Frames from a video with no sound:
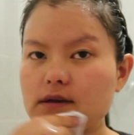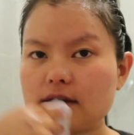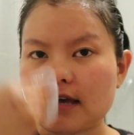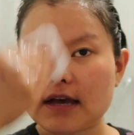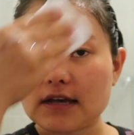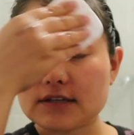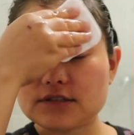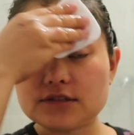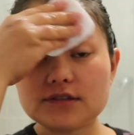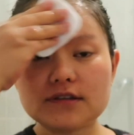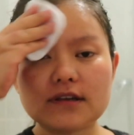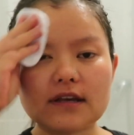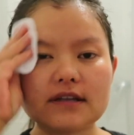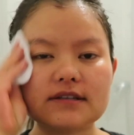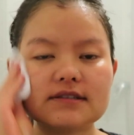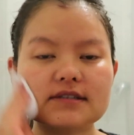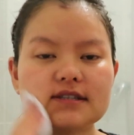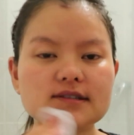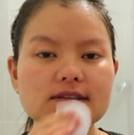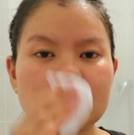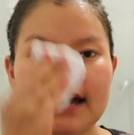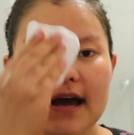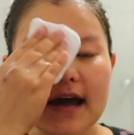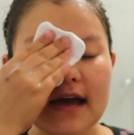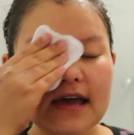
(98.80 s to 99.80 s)
as you can
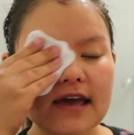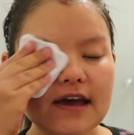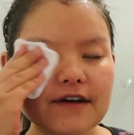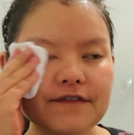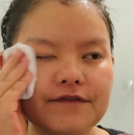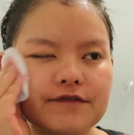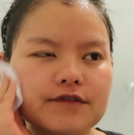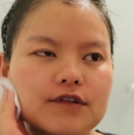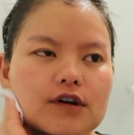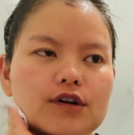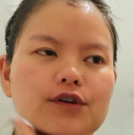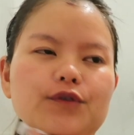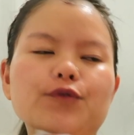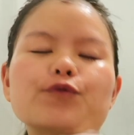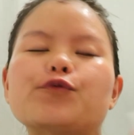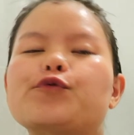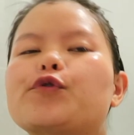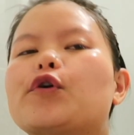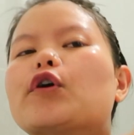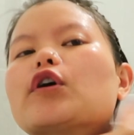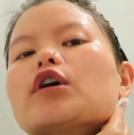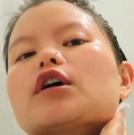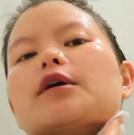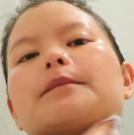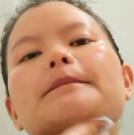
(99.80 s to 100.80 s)
see i have not
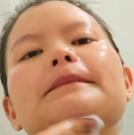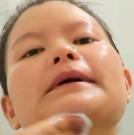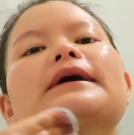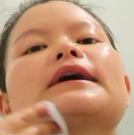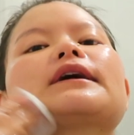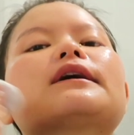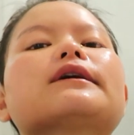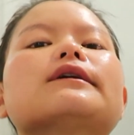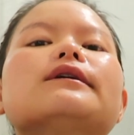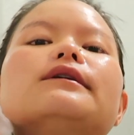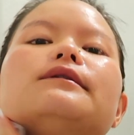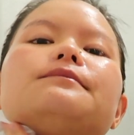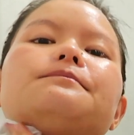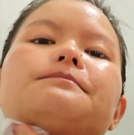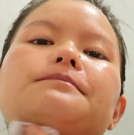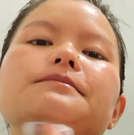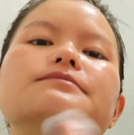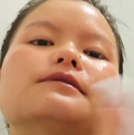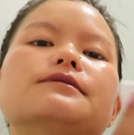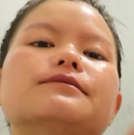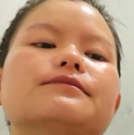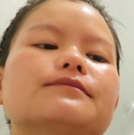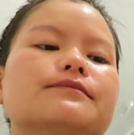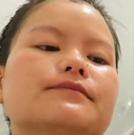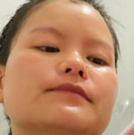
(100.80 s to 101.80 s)
worn makeup
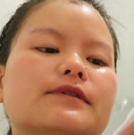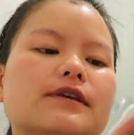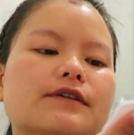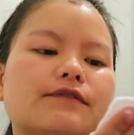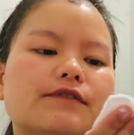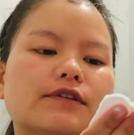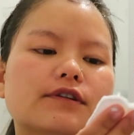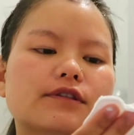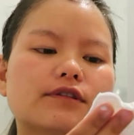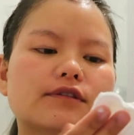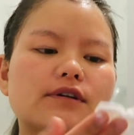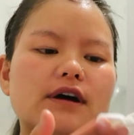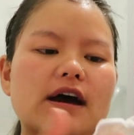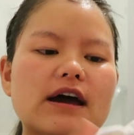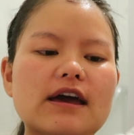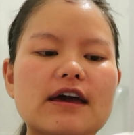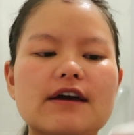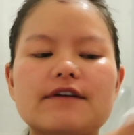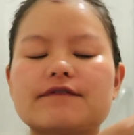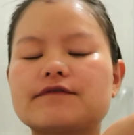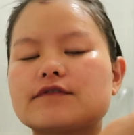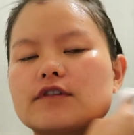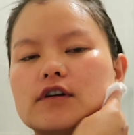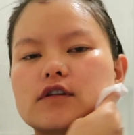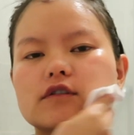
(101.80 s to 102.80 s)
even though i
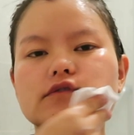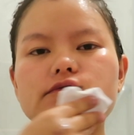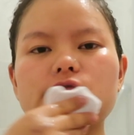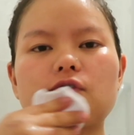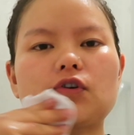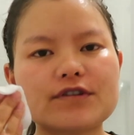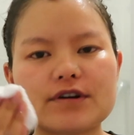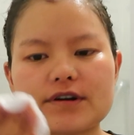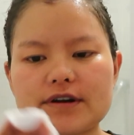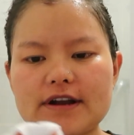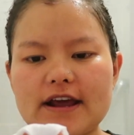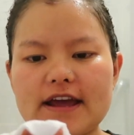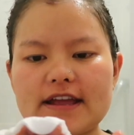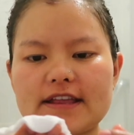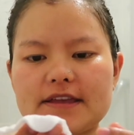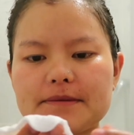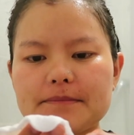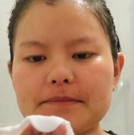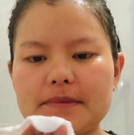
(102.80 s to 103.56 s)
have not worn any